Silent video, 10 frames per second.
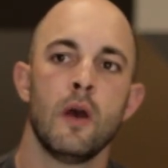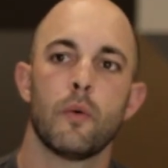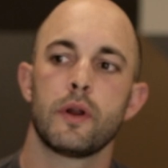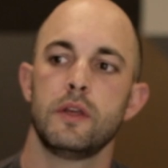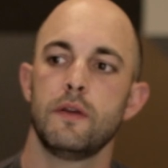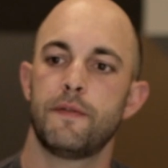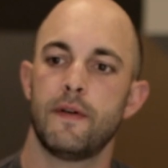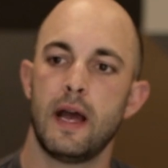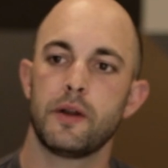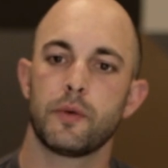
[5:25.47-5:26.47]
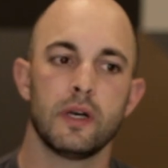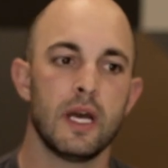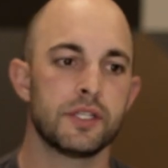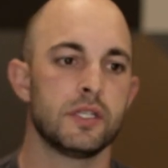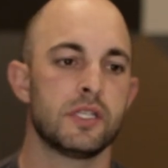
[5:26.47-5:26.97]
where you find
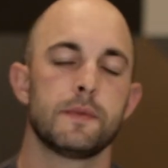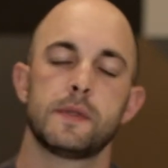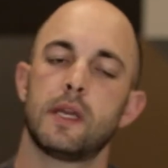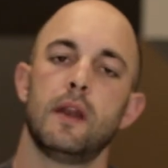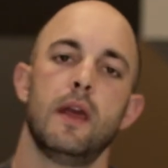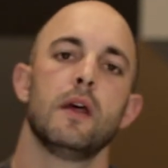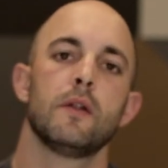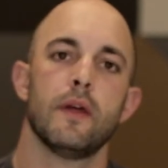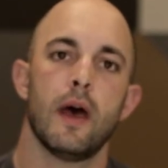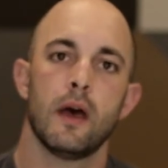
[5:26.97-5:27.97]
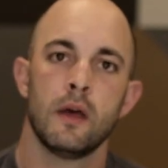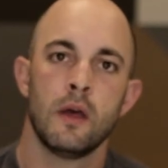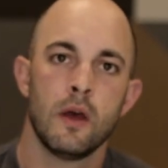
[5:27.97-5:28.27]
relationships that can handle that,